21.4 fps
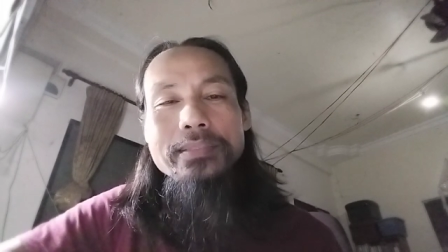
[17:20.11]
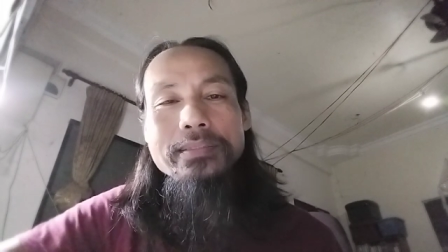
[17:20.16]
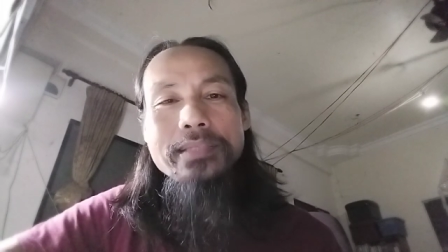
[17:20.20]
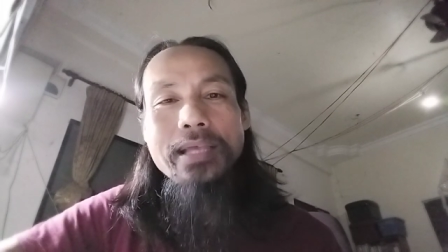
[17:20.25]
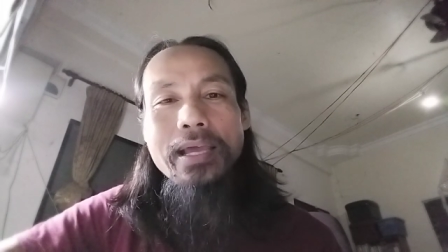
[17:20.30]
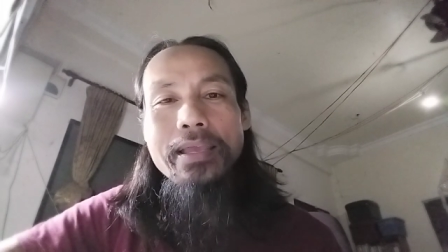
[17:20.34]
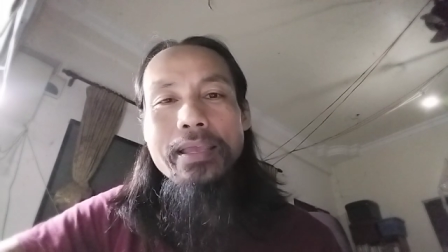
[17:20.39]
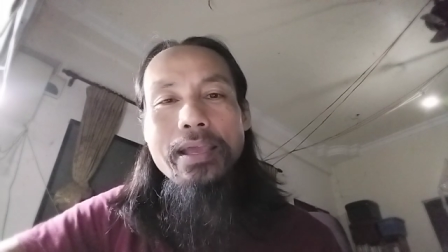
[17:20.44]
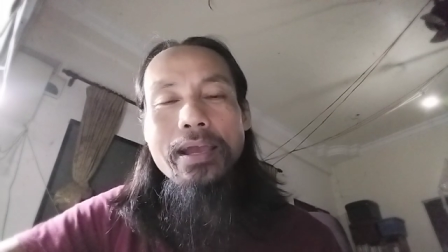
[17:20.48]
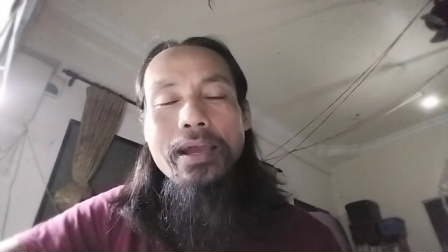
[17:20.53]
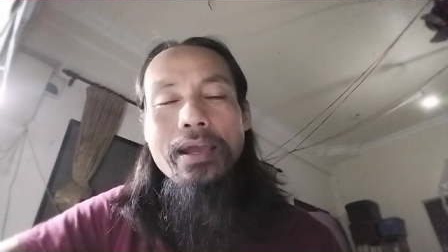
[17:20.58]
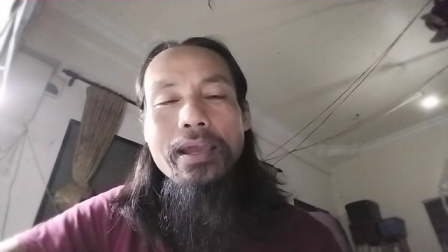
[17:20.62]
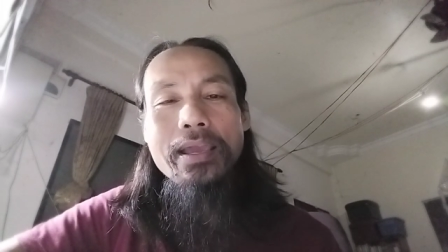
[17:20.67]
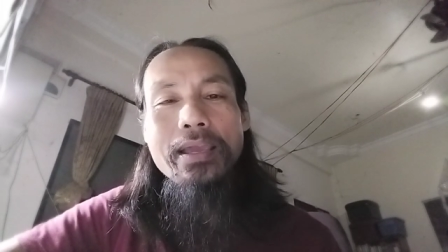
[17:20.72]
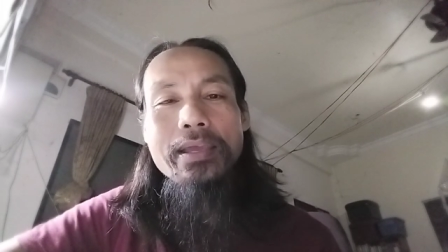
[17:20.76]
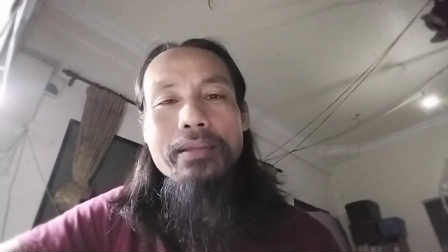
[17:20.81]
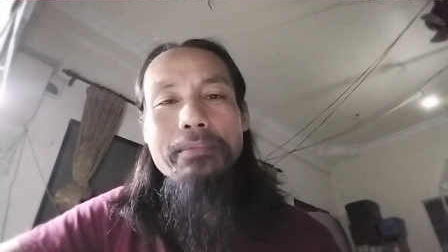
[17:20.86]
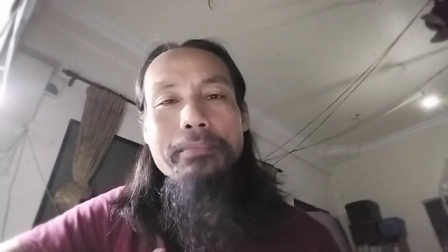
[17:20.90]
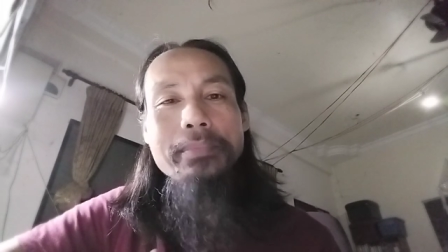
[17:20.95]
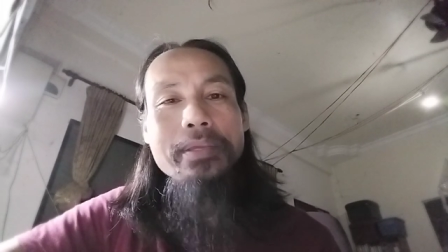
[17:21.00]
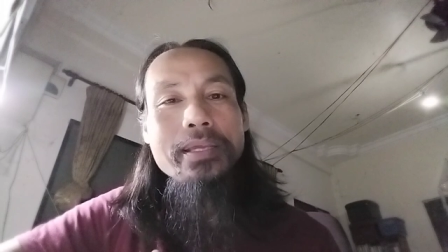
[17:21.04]
sayang,
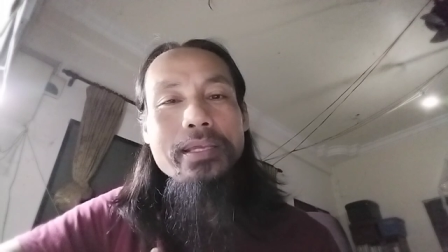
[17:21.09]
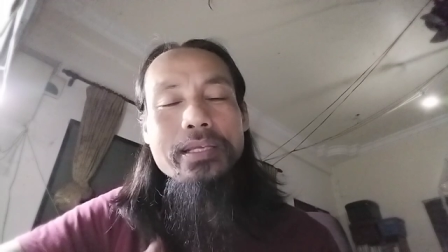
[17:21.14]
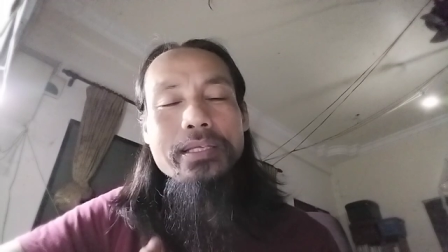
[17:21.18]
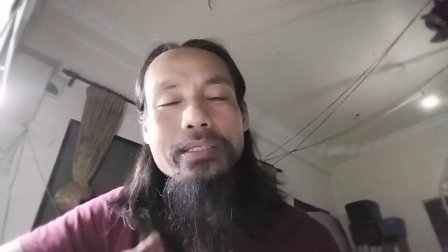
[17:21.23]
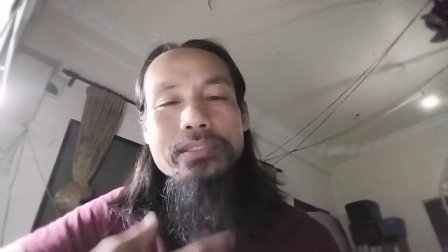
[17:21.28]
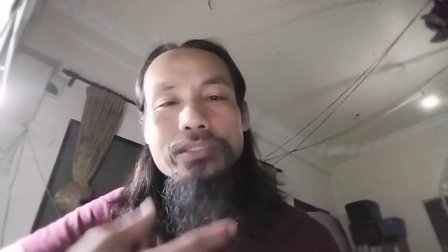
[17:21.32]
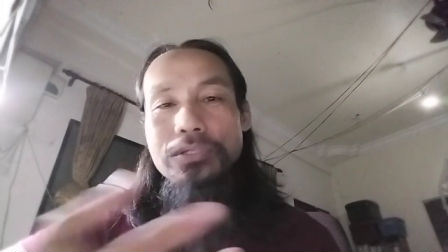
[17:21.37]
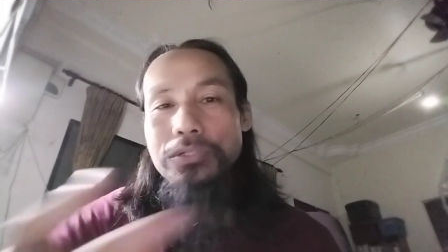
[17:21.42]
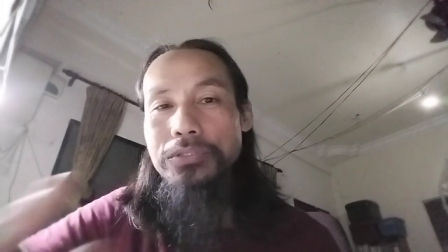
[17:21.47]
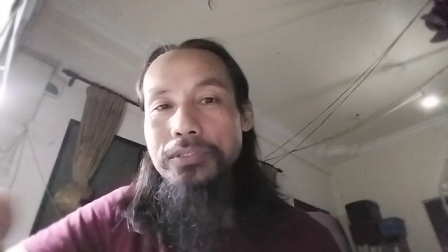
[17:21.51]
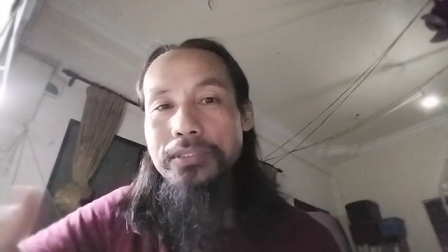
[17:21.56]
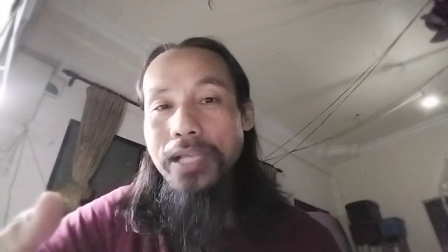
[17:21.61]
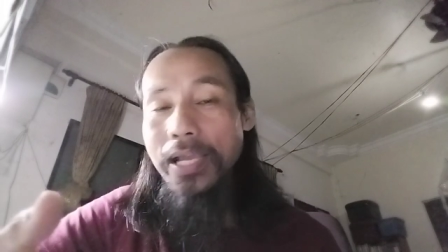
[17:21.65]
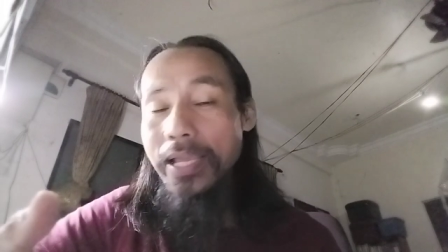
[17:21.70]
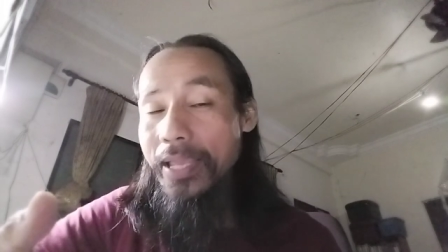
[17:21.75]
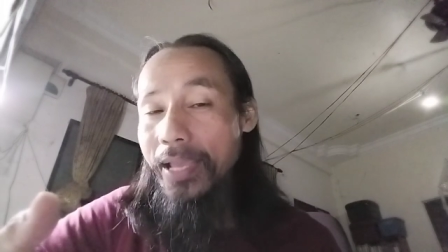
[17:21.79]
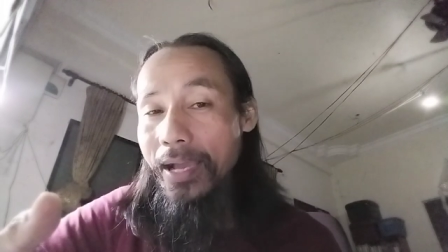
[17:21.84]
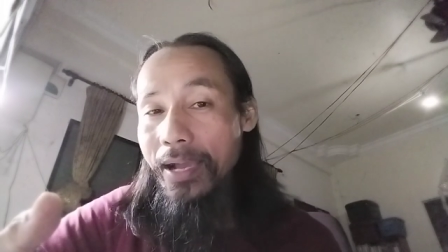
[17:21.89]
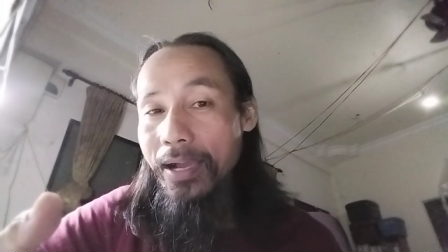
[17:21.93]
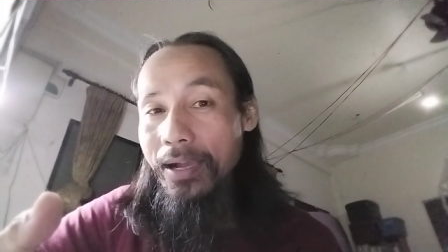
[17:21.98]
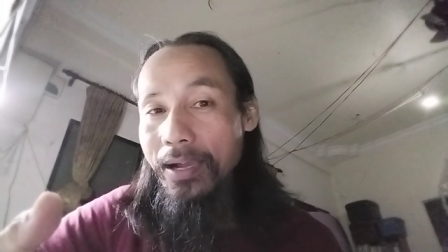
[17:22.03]
and me is your
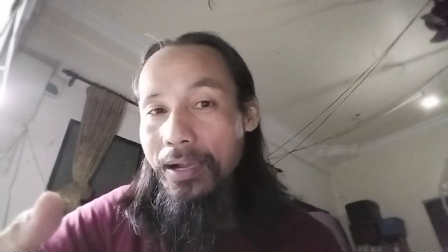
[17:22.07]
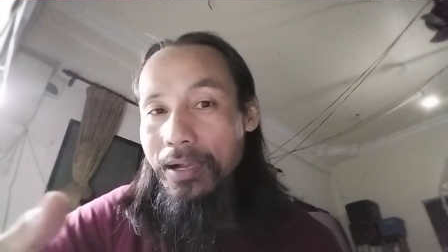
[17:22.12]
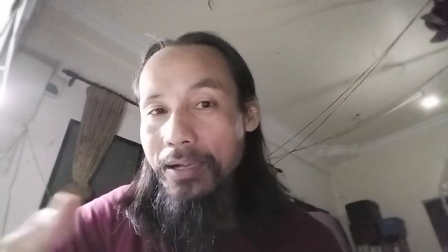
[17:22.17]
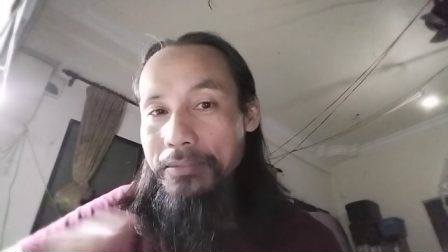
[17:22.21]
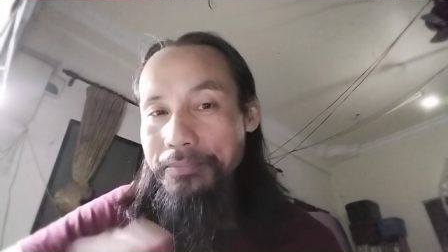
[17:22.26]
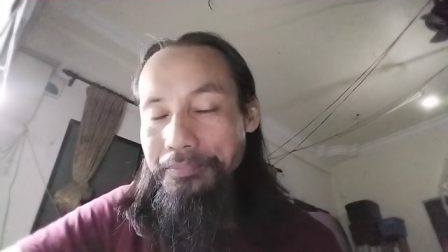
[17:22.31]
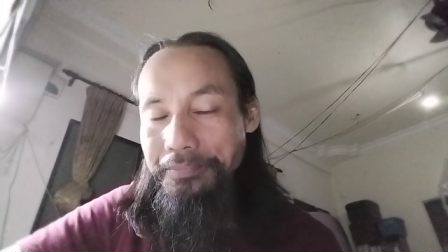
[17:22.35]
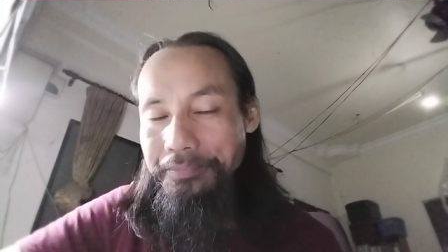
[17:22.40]
sayang.